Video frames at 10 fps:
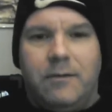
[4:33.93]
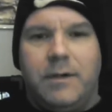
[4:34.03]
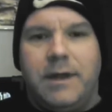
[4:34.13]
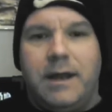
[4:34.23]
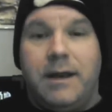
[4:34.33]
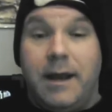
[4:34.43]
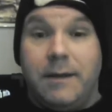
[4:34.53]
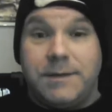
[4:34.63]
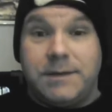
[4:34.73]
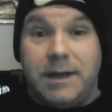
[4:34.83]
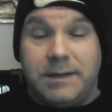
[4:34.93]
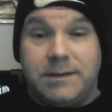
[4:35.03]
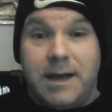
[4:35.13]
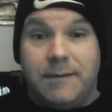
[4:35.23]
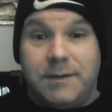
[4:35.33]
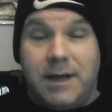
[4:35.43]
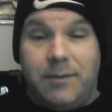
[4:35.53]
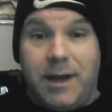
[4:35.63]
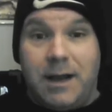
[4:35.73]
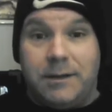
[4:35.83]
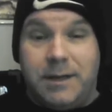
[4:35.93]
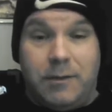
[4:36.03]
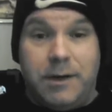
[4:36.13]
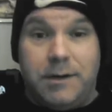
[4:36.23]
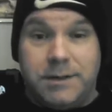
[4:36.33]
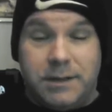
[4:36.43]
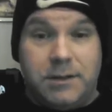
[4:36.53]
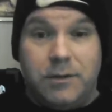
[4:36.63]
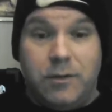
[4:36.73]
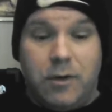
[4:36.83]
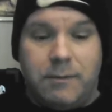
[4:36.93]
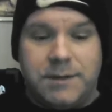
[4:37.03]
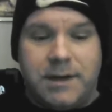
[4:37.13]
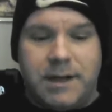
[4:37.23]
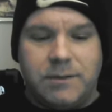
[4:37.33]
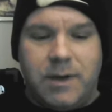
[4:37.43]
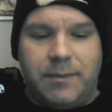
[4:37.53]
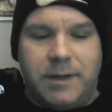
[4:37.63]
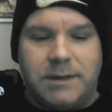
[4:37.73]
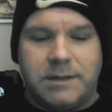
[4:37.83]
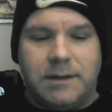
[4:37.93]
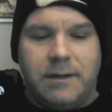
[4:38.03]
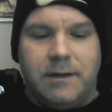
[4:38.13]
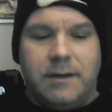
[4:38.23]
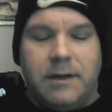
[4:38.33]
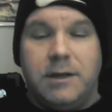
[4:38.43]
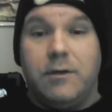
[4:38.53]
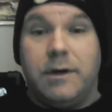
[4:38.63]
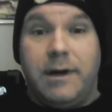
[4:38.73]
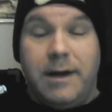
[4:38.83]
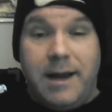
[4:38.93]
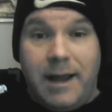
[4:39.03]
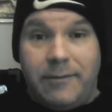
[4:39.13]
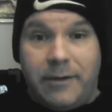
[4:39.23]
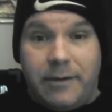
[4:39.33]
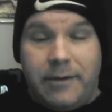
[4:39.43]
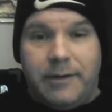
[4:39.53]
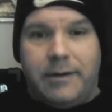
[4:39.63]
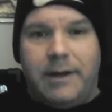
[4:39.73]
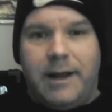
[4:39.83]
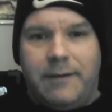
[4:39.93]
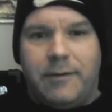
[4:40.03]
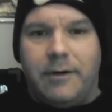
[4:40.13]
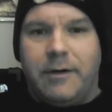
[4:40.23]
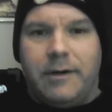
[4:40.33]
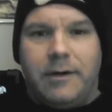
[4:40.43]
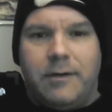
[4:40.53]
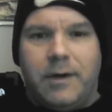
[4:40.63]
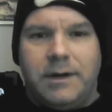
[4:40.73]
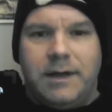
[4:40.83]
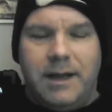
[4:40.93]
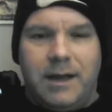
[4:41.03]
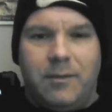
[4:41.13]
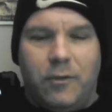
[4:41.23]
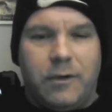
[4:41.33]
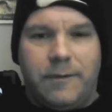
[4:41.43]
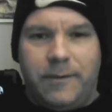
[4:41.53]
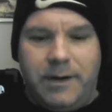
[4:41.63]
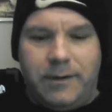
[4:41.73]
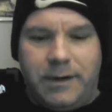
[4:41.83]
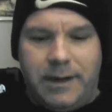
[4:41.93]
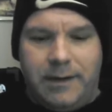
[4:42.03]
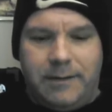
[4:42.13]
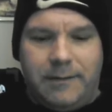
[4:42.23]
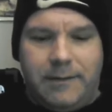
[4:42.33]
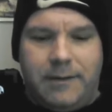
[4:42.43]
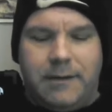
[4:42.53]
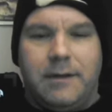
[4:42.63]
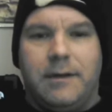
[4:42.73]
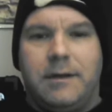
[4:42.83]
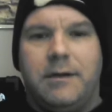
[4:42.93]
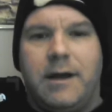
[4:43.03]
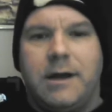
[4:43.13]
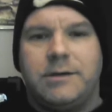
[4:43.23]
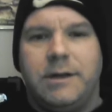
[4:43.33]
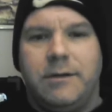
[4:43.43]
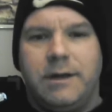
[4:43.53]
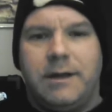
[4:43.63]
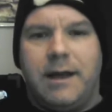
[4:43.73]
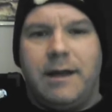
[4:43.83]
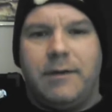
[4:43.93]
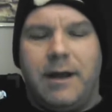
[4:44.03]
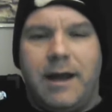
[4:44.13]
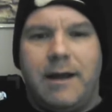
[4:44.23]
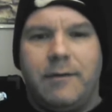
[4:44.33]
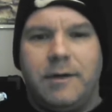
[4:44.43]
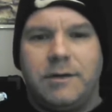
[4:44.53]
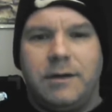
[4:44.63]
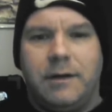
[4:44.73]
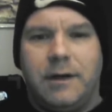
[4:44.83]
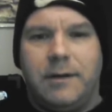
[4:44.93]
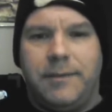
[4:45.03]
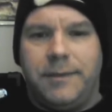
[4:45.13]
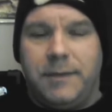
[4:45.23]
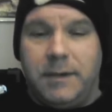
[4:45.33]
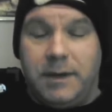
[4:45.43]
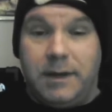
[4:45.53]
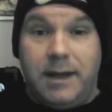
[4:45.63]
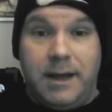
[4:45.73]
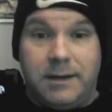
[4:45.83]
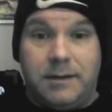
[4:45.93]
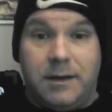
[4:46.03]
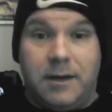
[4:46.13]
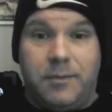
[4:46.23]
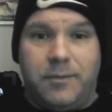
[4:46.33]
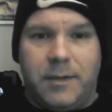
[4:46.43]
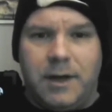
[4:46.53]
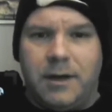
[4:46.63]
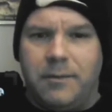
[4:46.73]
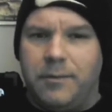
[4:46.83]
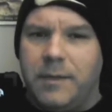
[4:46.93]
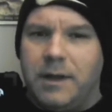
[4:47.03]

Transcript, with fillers: With that negative 6, negative 10 penalty, we're using two normal size weapons, you are never, ever going to hit more frequently. You're actually going to have an average um, hit uh, uh,